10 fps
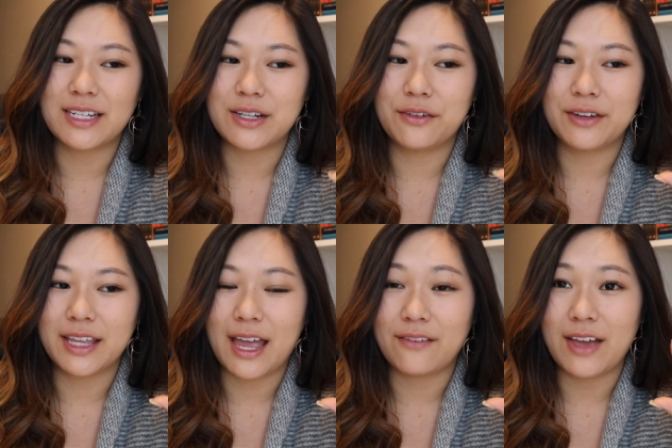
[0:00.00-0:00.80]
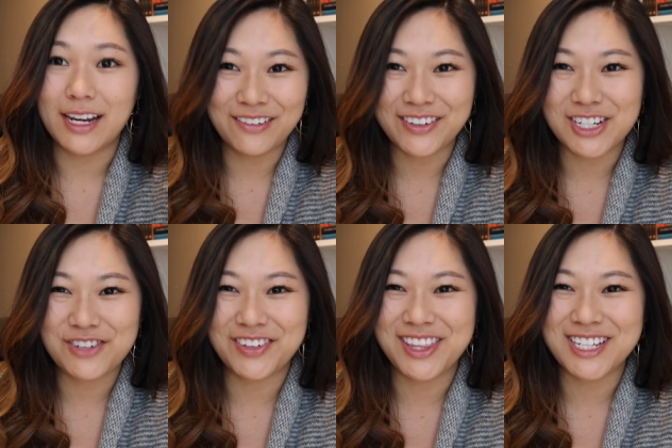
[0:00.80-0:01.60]
I don't really have any
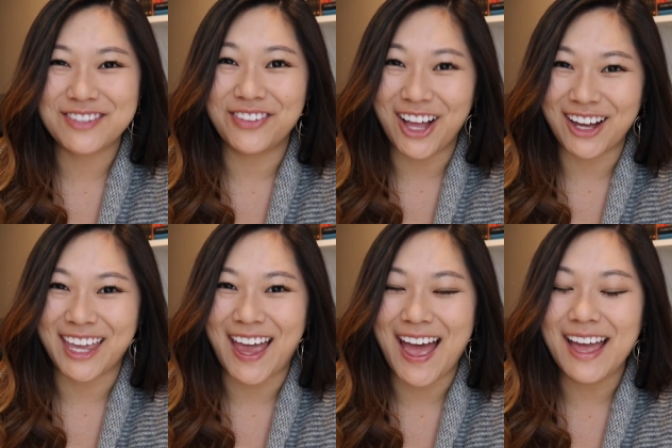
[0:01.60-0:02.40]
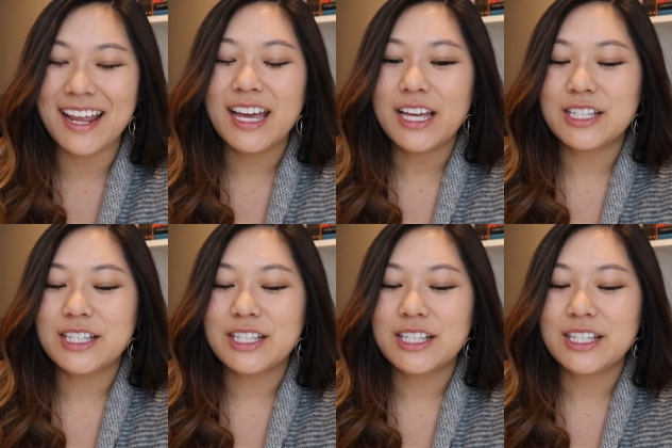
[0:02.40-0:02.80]
footage for this vlog yet.